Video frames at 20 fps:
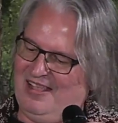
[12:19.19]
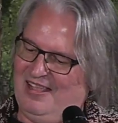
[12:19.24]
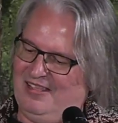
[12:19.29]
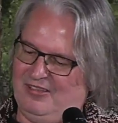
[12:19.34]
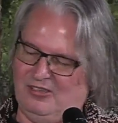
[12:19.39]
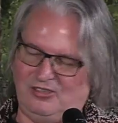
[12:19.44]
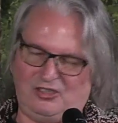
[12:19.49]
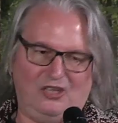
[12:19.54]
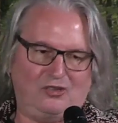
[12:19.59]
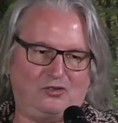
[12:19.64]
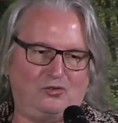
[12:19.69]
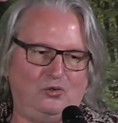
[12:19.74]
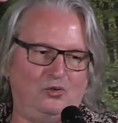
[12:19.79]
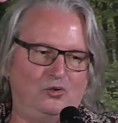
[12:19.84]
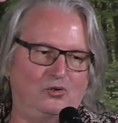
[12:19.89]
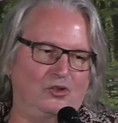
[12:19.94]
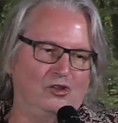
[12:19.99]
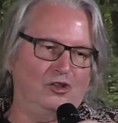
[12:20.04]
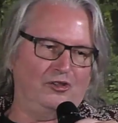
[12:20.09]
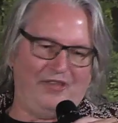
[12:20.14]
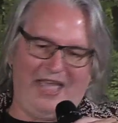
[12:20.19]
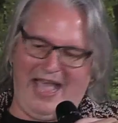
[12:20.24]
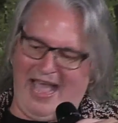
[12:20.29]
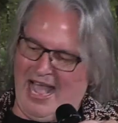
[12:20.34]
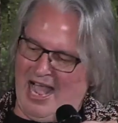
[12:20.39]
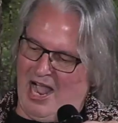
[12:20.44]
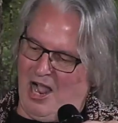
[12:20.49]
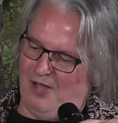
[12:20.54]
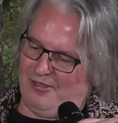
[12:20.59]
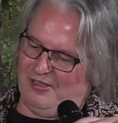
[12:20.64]
There's a Google
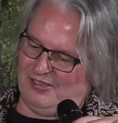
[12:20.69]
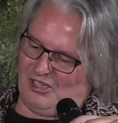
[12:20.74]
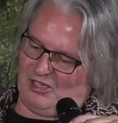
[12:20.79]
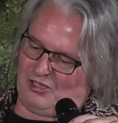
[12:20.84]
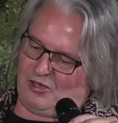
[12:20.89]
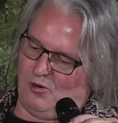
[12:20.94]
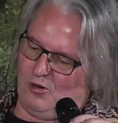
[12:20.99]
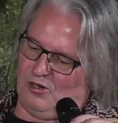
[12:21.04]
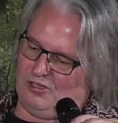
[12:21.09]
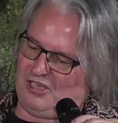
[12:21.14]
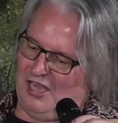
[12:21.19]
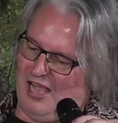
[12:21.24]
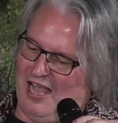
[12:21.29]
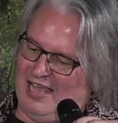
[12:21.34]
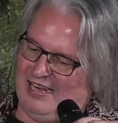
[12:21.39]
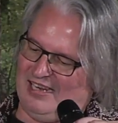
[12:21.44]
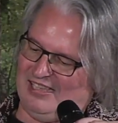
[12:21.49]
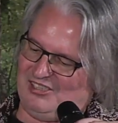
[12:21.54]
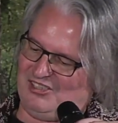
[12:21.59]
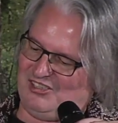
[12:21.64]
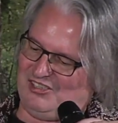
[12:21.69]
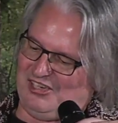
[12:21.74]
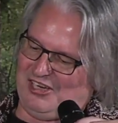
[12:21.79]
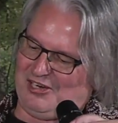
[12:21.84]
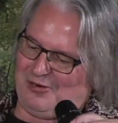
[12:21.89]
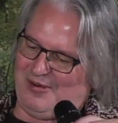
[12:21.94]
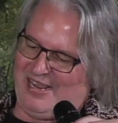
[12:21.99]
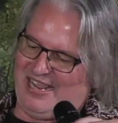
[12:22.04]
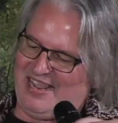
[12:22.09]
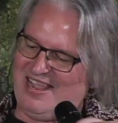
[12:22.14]
Now, there's a Cortana
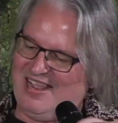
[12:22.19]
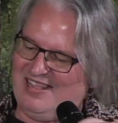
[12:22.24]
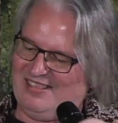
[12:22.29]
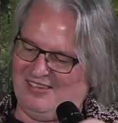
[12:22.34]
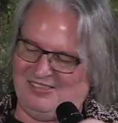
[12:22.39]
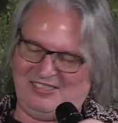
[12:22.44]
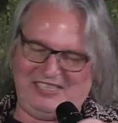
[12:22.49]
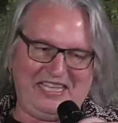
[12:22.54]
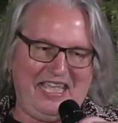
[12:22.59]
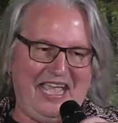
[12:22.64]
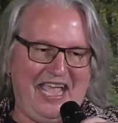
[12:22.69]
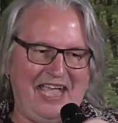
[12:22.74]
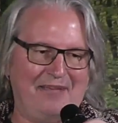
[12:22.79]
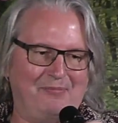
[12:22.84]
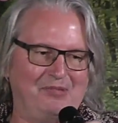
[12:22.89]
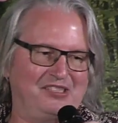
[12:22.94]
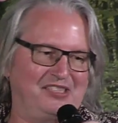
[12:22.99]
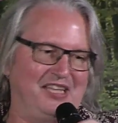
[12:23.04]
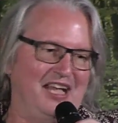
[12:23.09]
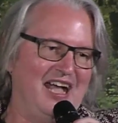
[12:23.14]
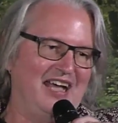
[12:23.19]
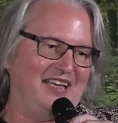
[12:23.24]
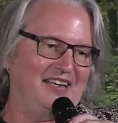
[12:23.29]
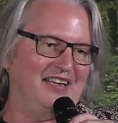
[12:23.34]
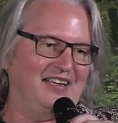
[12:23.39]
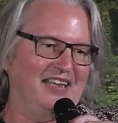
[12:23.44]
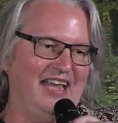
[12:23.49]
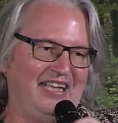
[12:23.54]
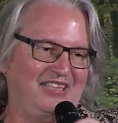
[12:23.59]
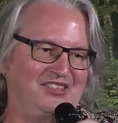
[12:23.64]
Siri, there's the Amazon
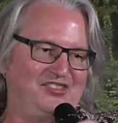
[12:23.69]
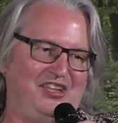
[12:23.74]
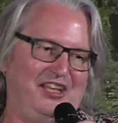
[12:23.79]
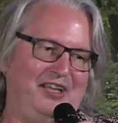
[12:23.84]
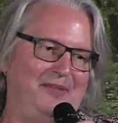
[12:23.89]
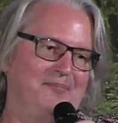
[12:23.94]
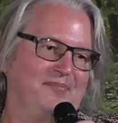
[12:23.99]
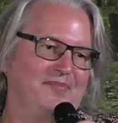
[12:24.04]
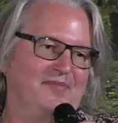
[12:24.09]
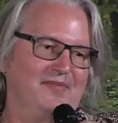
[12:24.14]
Alexa.